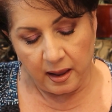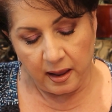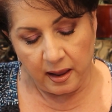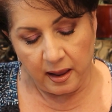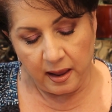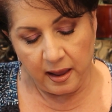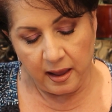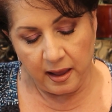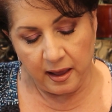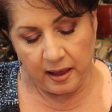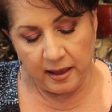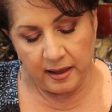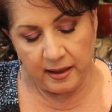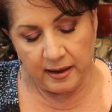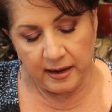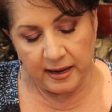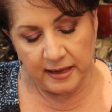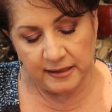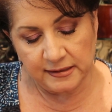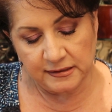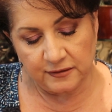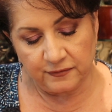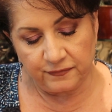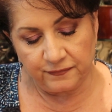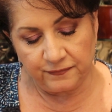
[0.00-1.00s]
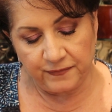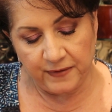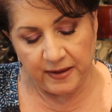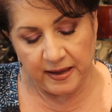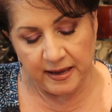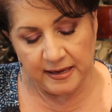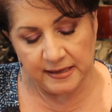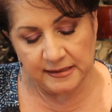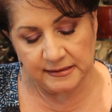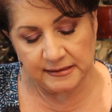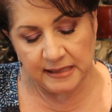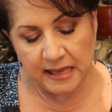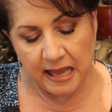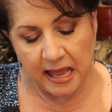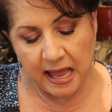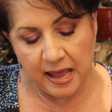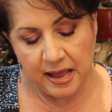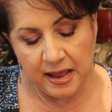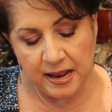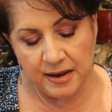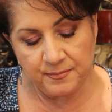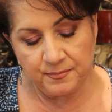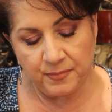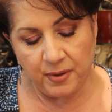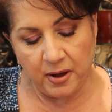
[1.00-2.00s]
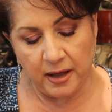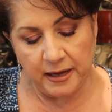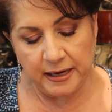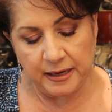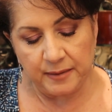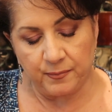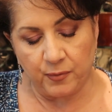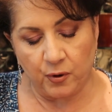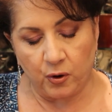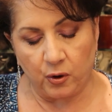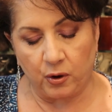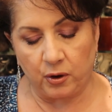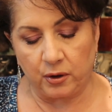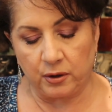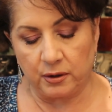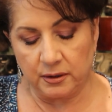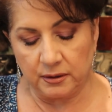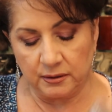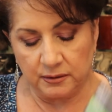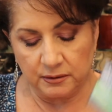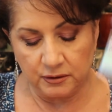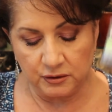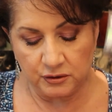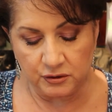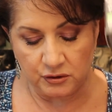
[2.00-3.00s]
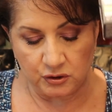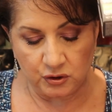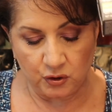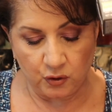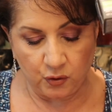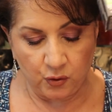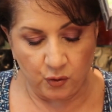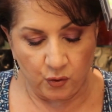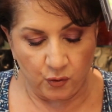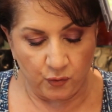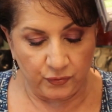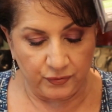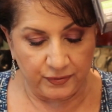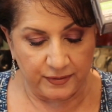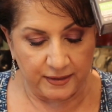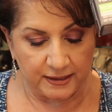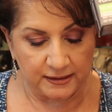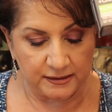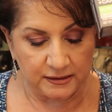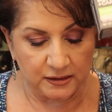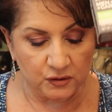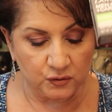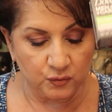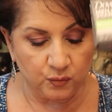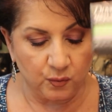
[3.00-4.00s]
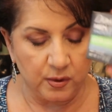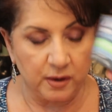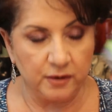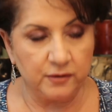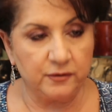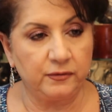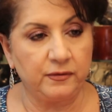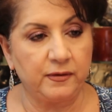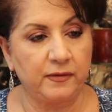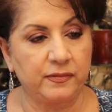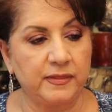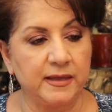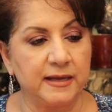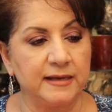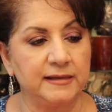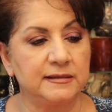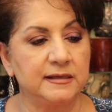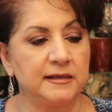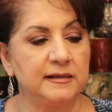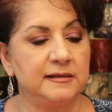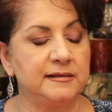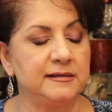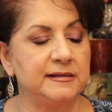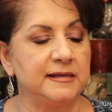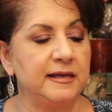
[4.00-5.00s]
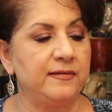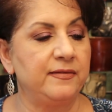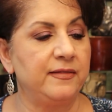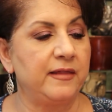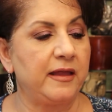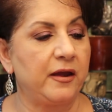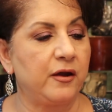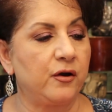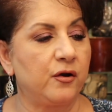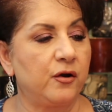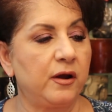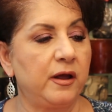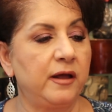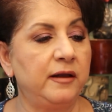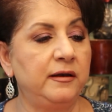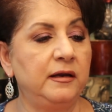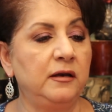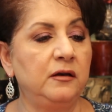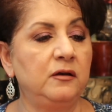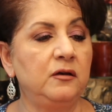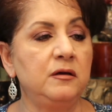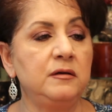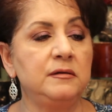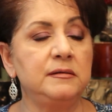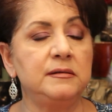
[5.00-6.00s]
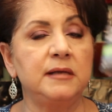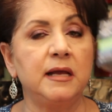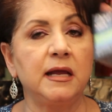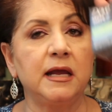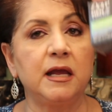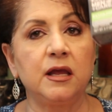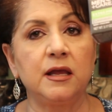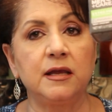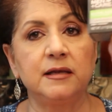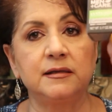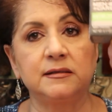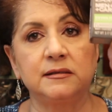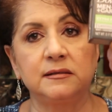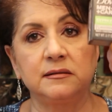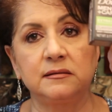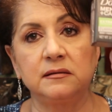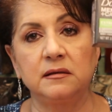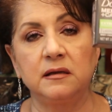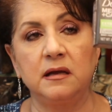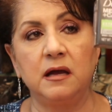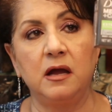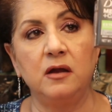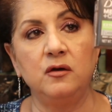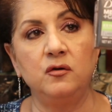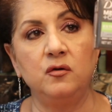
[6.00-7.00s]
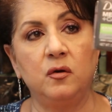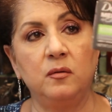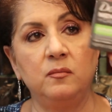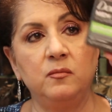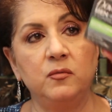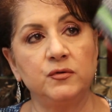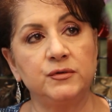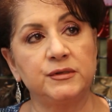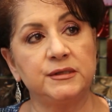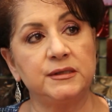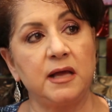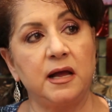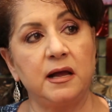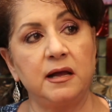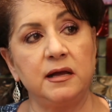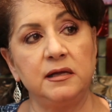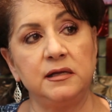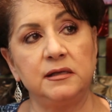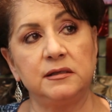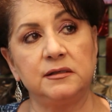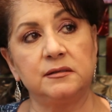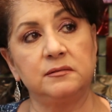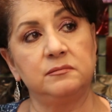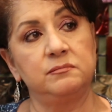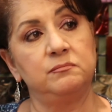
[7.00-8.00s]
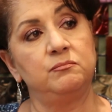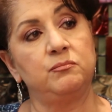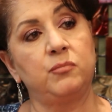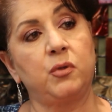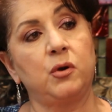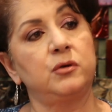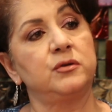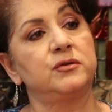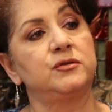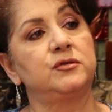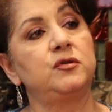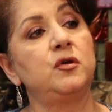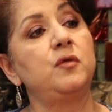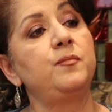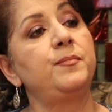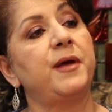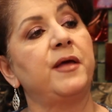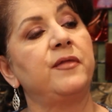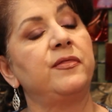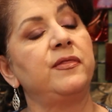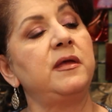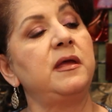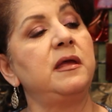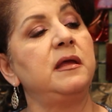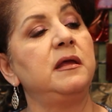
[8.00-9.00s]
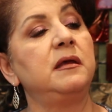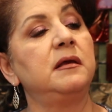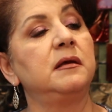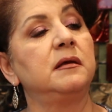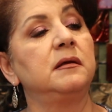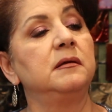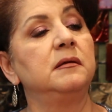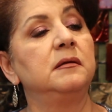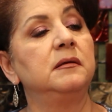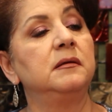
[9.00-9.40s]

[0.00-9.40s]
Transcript: And it's a face and body bar. So this is one of the things that's in there. And it looks like it's a normal size bar of soap, I think.